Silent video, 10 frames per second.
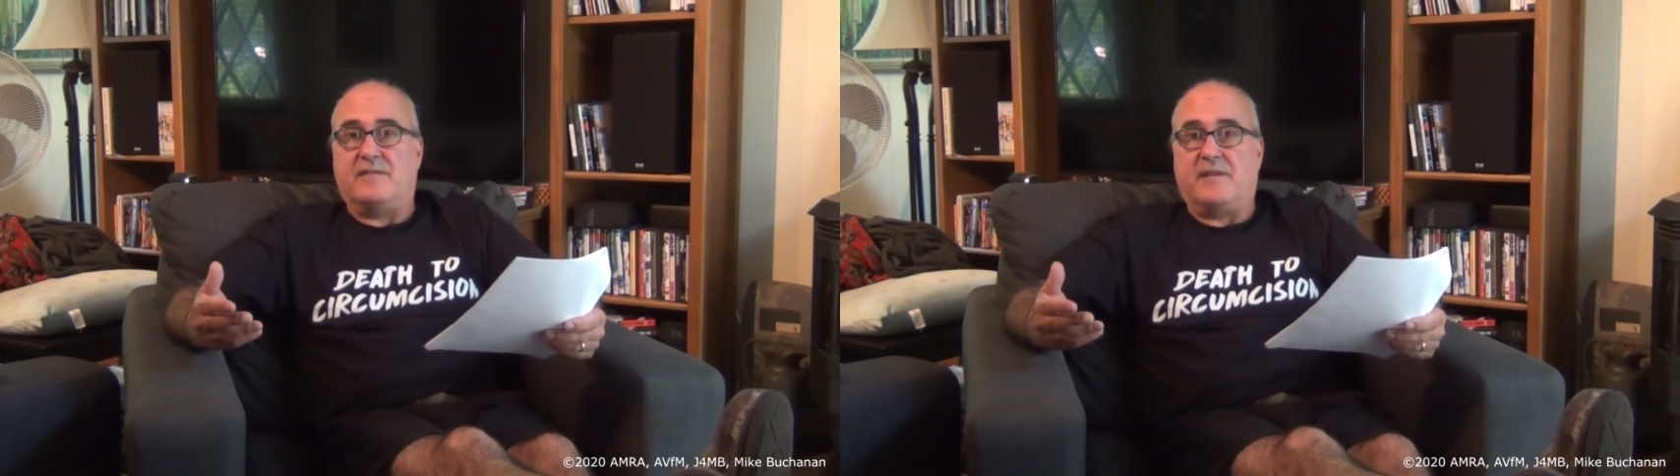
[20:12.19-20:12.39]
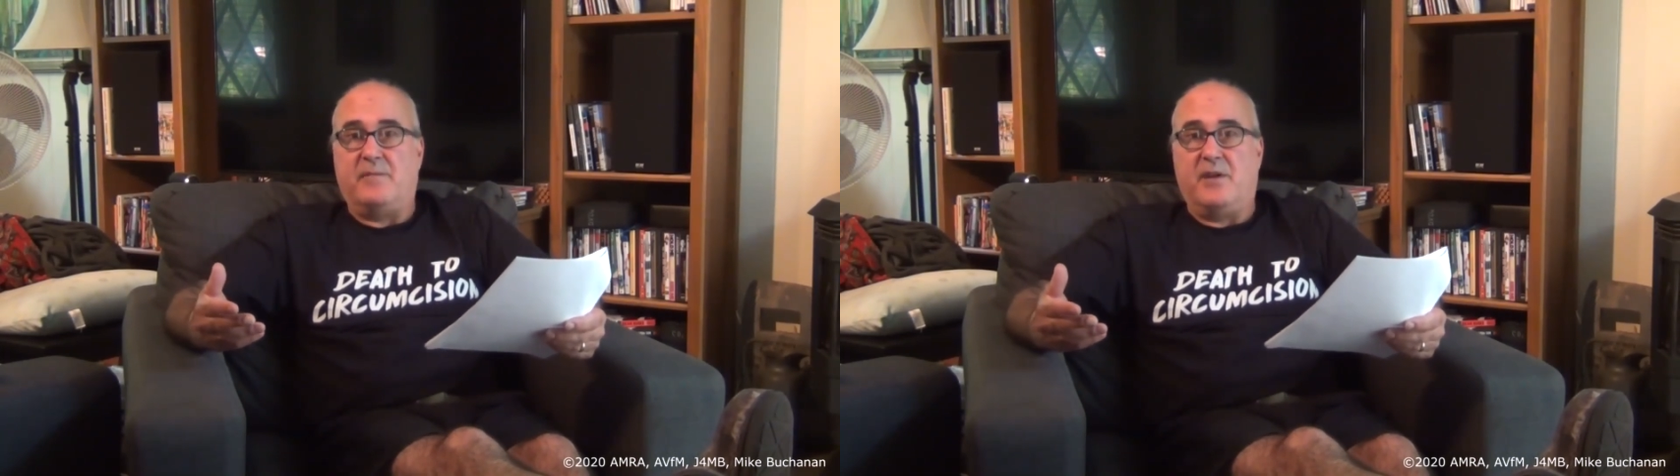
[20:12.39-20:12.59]

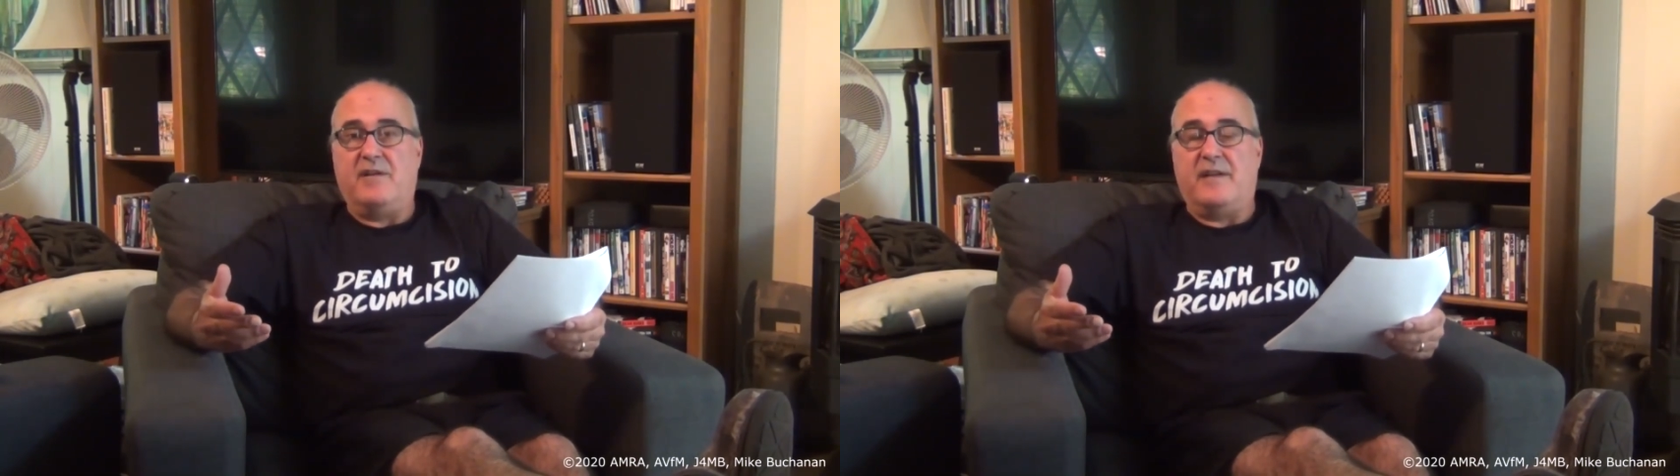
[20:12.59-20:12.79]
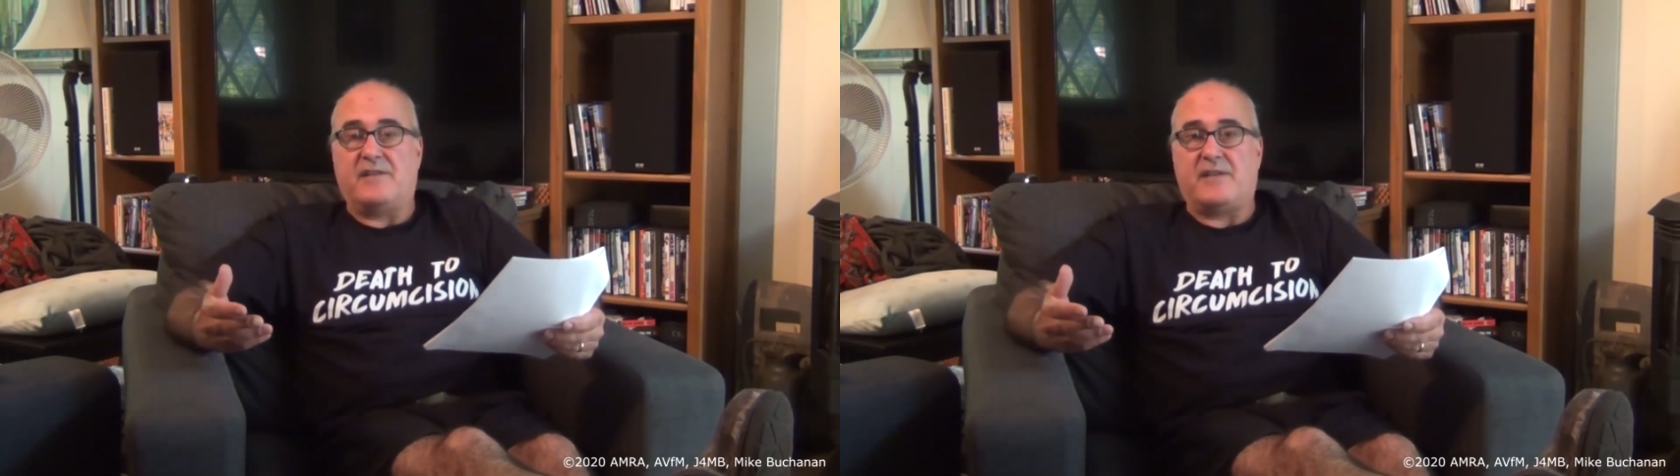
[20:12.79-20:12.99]

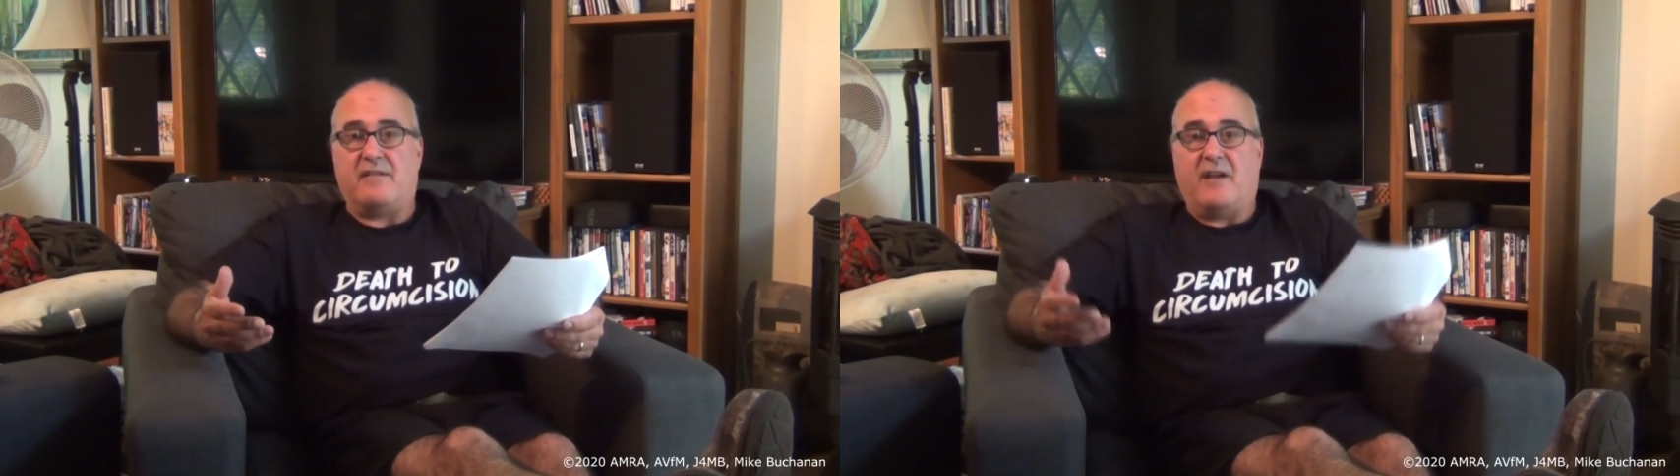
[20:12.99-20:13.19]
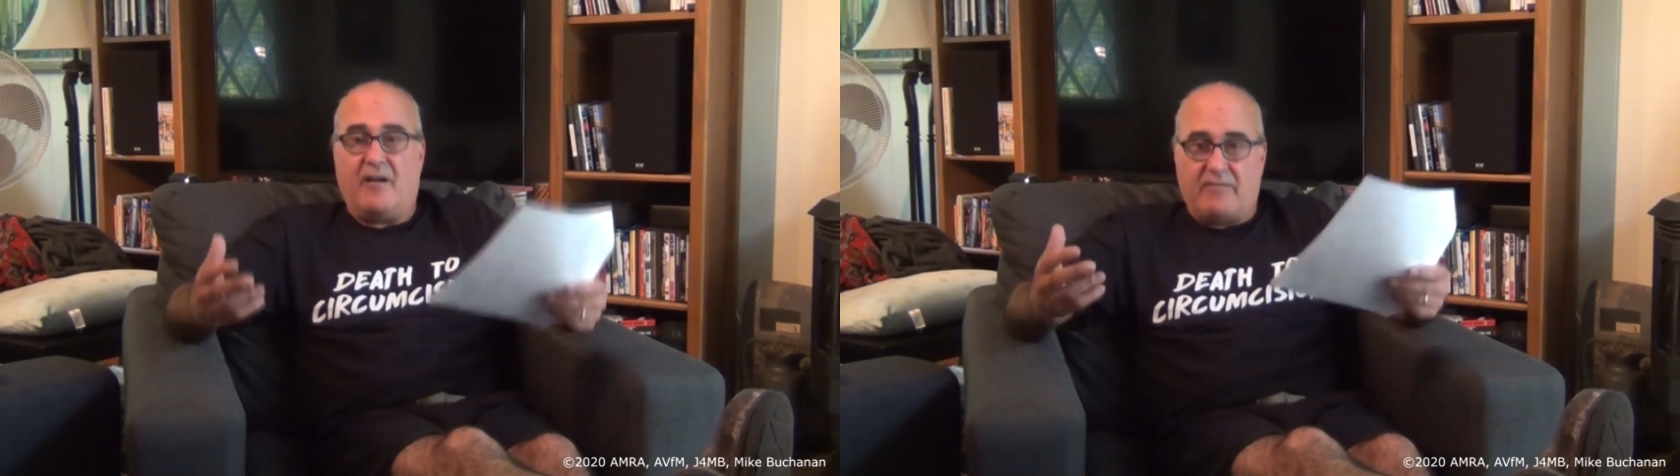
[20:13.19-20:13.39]
community
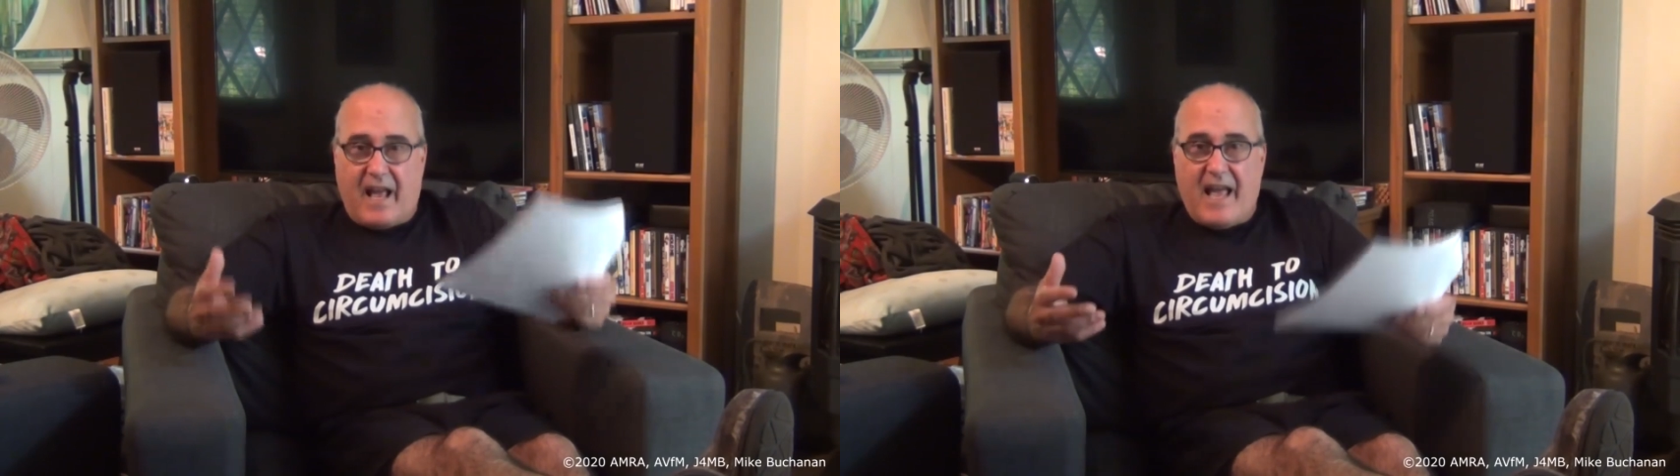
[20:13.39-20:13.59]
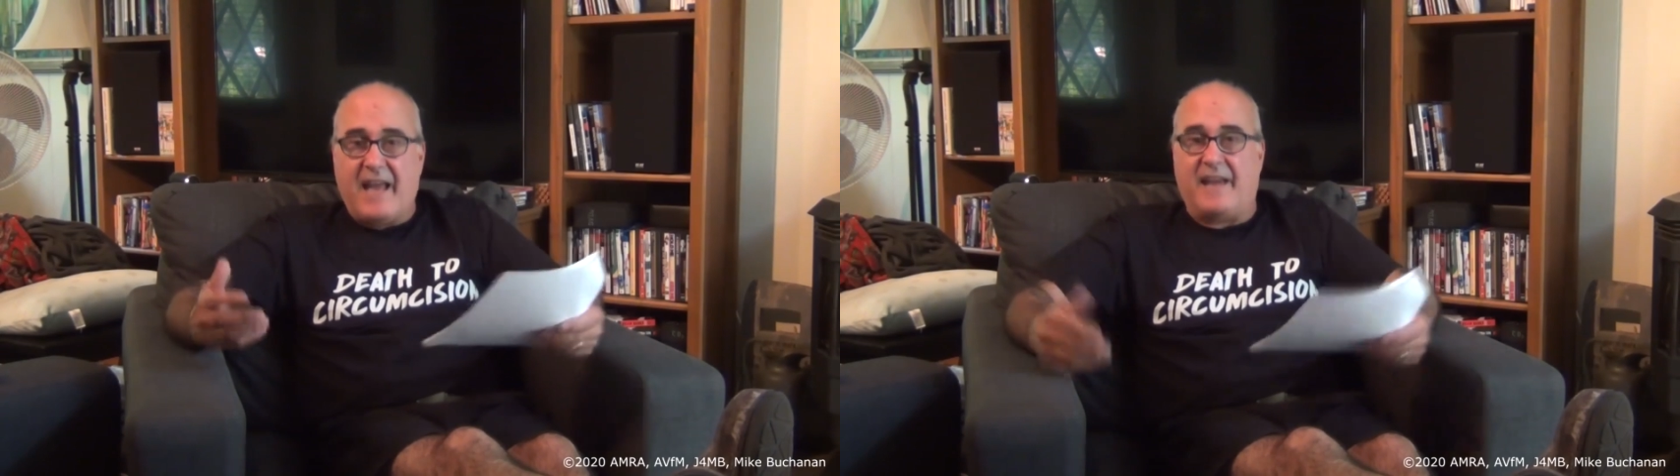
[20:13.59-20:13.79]
said, all
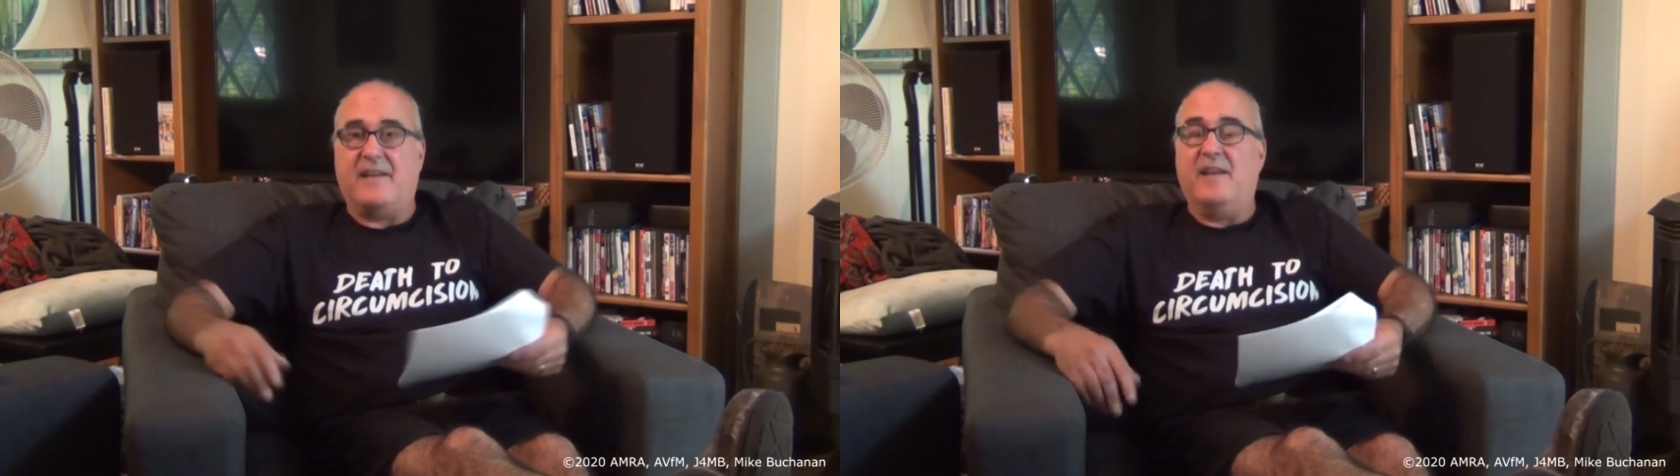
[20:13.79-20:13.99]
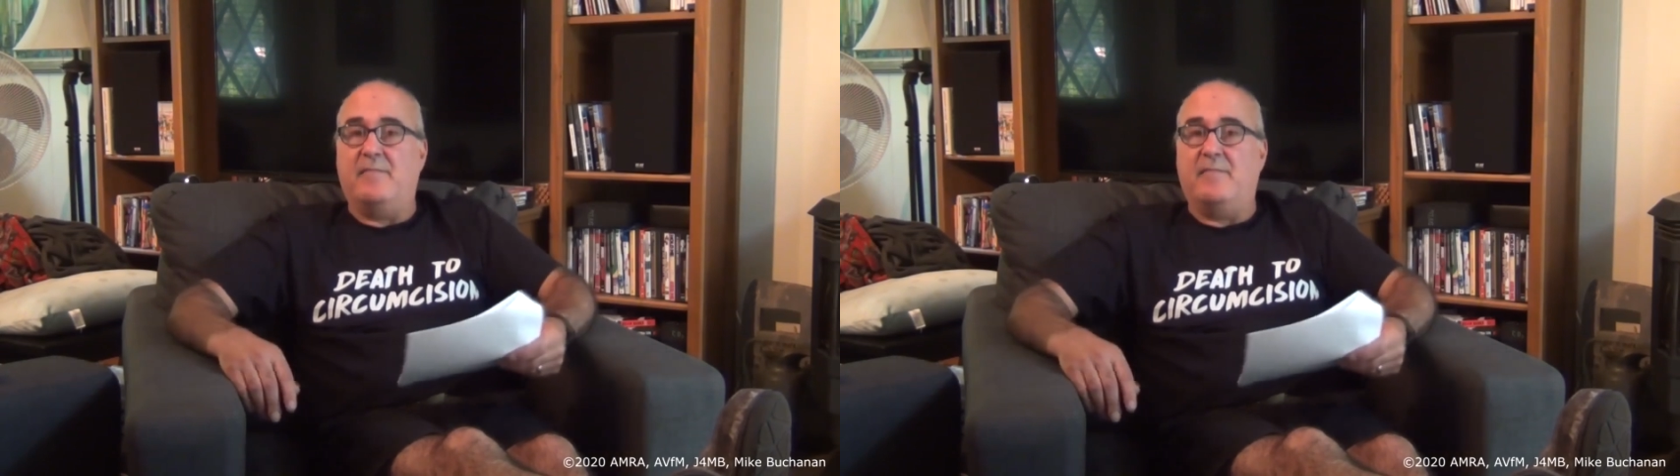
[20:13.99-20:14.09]
right,